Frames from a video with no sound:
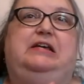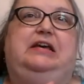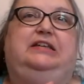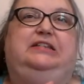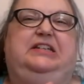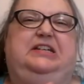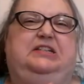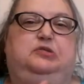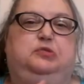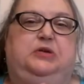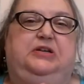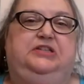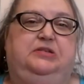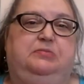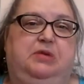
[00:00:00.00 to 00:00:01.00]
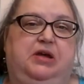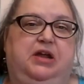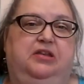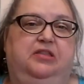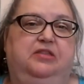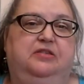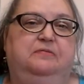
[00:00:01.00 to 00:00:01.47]
at least once a
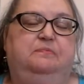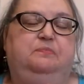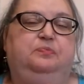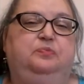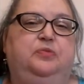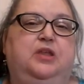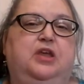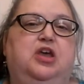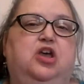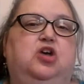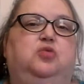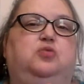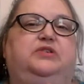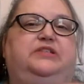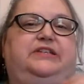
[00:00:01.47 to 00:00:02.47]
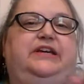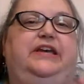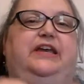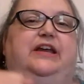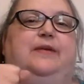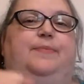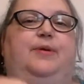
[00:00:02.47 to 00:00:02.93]
month, was to
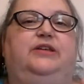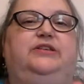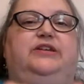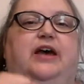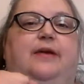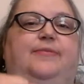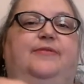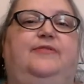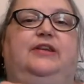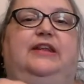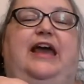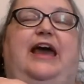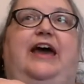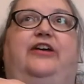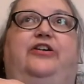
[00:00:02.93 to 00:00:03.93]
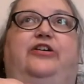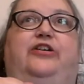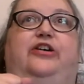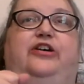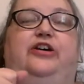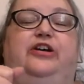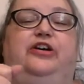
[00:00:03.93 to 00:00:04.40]
get up on top of a
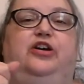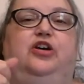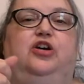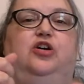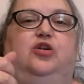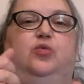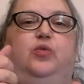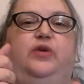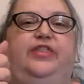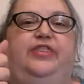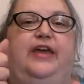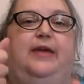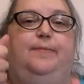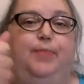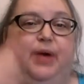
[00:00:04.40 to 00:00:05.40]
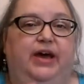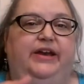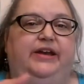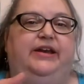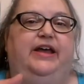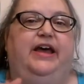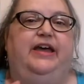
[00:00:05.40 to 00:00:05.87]
ladder with a
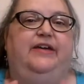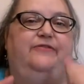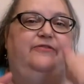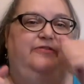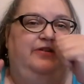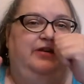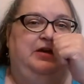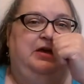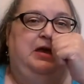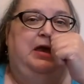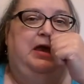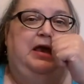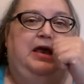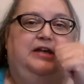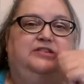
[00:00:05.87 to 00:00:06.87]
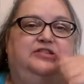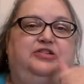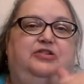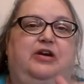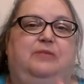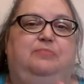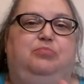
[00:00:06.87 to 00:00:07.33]
putty knife and
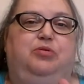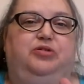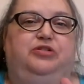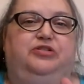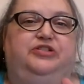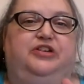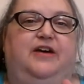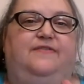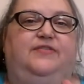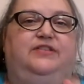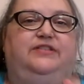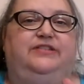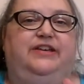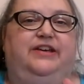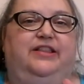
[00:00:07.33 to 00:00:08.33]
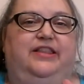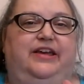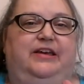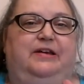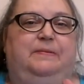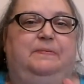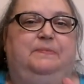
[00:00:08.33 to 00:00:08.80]
scrape boogers off the
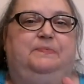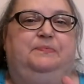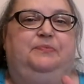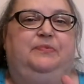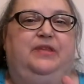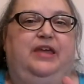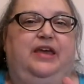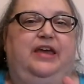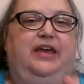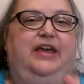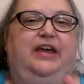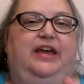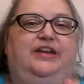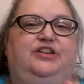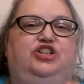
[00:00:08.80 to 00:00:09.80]
ceiling. And